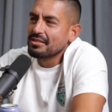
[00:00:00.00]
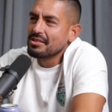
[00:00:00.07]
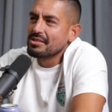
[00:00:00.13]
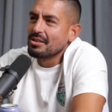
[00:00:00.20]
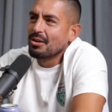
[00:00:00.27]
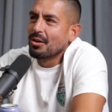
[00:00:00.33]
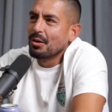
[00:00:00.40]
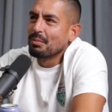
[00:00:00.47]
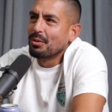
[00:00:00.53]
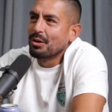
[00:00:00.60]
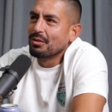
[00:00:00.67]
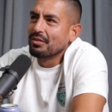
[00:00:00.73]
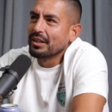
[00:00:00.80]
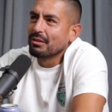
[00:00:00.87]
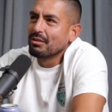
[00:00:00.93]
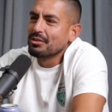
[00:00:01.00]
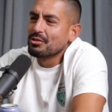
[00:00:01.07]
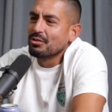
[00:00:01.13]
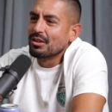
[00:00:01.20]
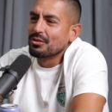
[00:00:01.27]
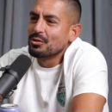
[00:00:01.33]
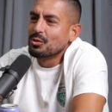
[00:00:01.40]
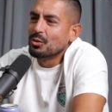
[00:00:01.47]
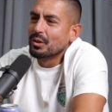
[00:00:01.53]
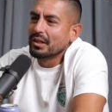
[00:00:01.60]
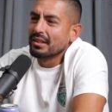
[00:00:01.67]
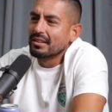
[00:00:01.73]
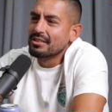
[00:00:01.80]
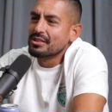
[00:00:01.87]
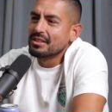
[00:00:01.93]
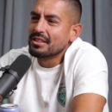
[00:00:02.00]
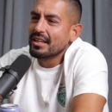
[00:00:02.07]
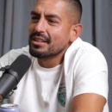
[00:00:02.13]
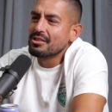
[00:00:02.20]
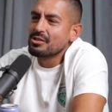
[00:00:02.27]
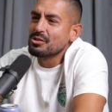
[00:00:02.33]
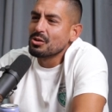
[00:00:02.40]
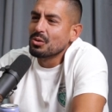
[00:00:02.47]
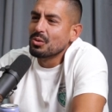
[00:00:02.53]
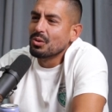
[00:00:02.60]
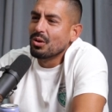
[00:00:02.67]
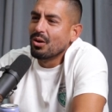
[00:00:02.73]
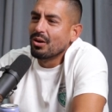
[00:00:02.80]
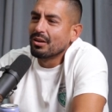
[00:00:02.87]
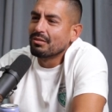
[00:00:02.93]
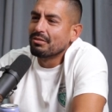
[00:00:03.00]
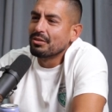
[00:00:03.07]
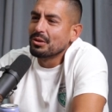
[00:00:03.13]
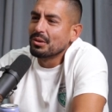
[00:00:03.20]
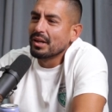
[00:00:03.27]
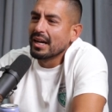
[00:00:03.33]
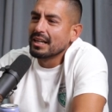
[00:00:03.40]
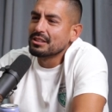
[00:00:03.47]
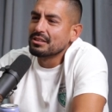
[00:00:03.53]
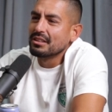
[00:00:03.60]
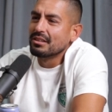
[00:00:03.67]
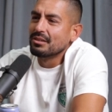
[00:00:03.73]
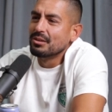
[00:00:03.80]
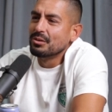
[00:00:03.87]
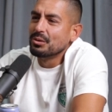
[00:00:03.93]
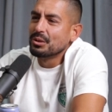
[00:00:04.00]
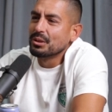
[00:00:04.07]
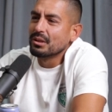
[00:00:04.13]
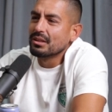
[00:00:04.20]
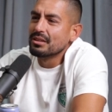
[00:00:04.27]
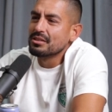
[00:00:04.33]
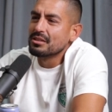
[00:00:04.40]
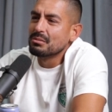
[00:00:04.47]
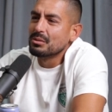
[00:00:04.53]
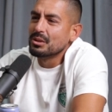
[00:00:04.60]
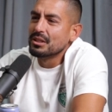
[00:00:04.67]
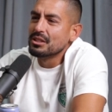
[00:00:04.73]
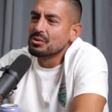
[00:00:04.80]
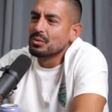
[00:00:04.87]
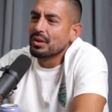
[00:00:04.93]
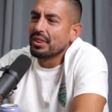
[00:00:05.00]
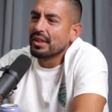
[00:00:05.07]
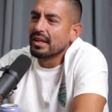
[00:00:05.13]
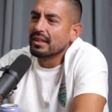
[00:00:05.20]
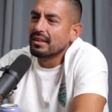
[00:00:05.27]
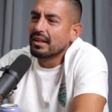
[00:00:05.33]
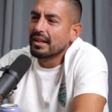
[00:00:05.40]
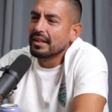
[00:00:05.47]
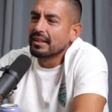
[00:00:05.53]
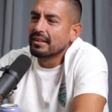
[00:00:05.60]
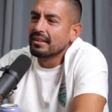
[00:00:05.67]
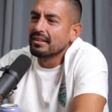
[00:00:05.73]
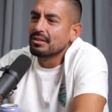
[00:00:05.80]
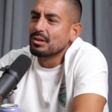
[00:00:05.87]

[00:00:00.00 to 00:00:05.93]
this is the hard part of like restaurant touring is it takes so long for you to actually learn who your customer is, what they like.